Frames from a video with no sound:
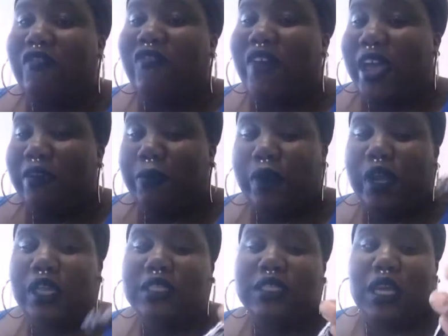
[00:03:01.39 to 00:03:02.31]

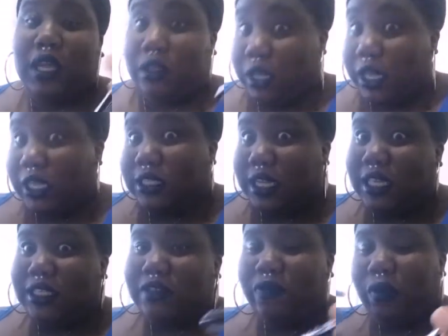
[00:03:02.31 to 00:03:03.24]
vibrant,
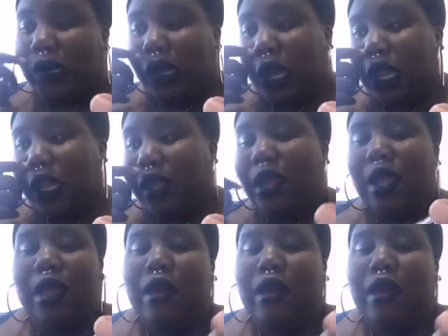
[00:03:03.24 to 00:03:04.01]
intense, if you want to call it.